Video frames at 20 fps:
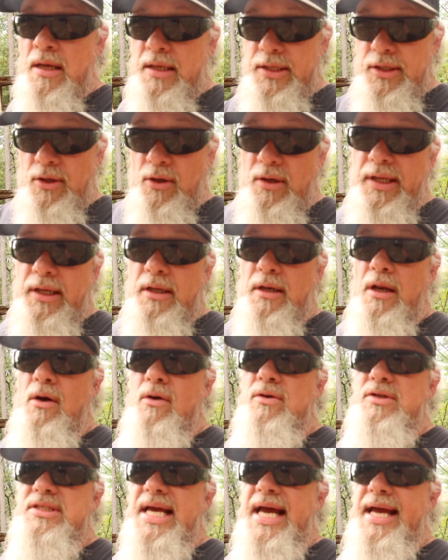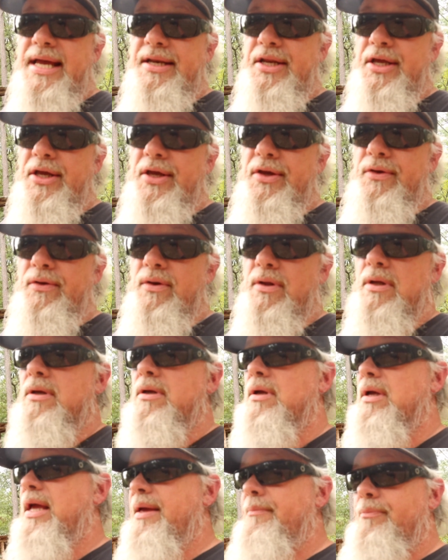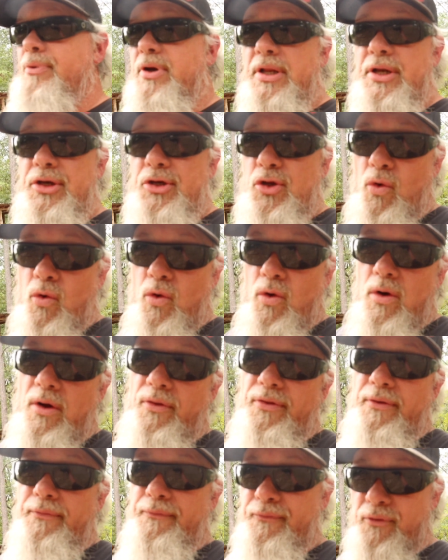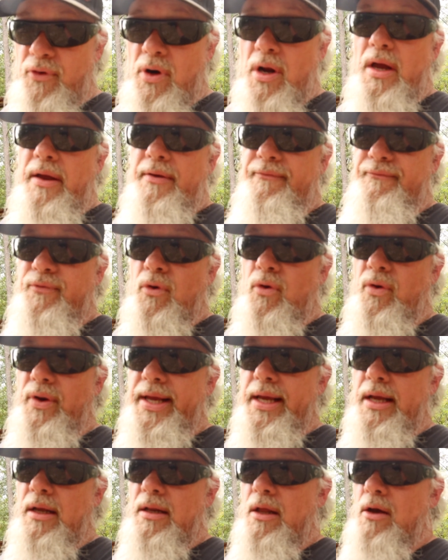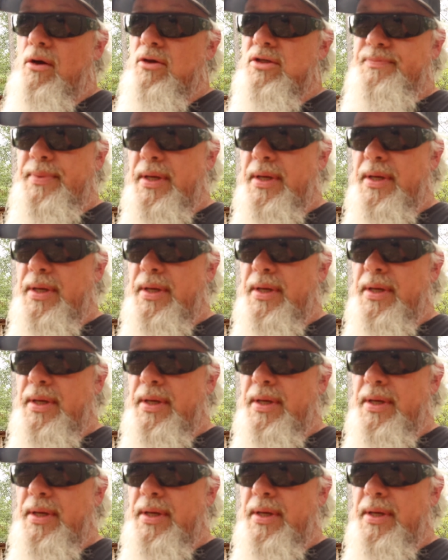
you'll enclose that dude and put a door on the front, fully enclosed.